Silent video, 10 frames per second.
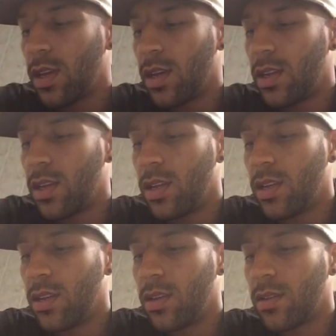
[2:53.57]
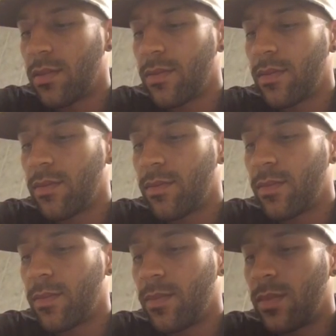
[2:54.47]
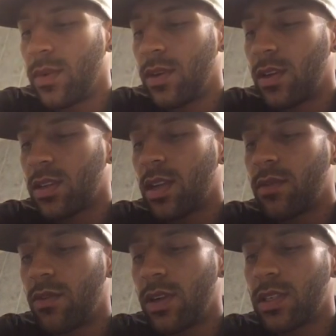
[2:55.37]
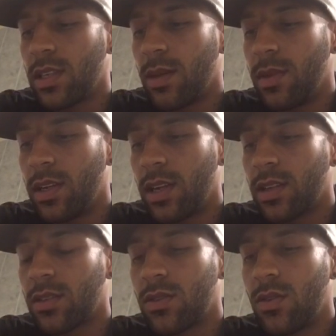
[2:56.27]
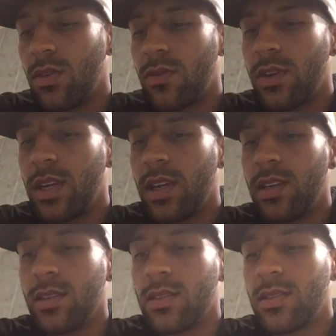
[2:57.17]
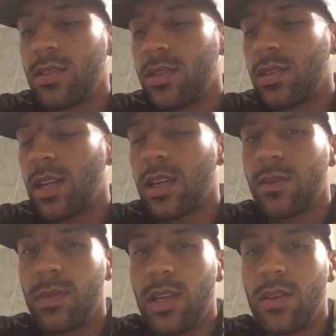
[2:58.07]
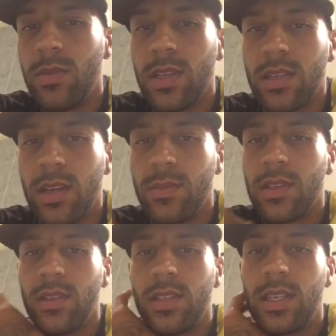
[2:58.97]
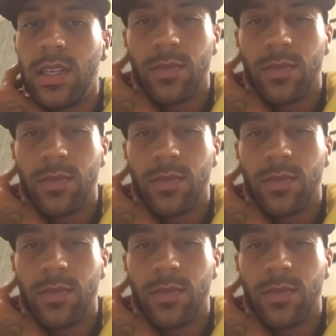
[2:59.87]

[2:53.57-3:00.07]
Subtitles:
And then I should have the rest of them in the next 2 or 3 days. So that gives me a little bit of time to send